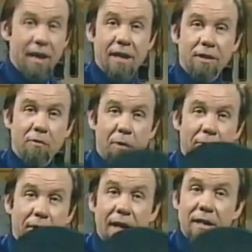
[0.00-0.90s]
and the drop
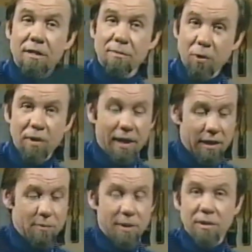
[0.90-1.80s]
of the hat is more
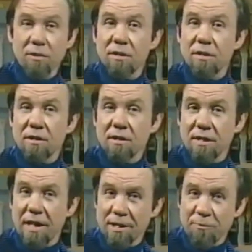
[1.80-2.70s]
likely to be used to
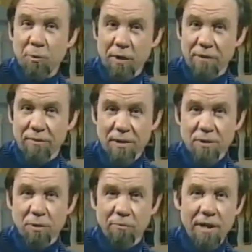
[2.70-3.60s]
start sporting
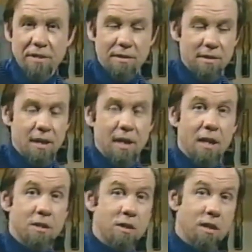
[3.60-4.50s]
events or races.
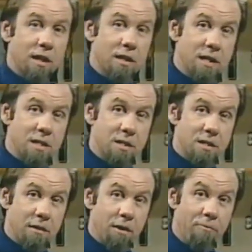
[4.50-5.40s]
And so the
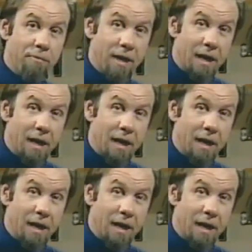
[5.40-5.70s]
contestants are off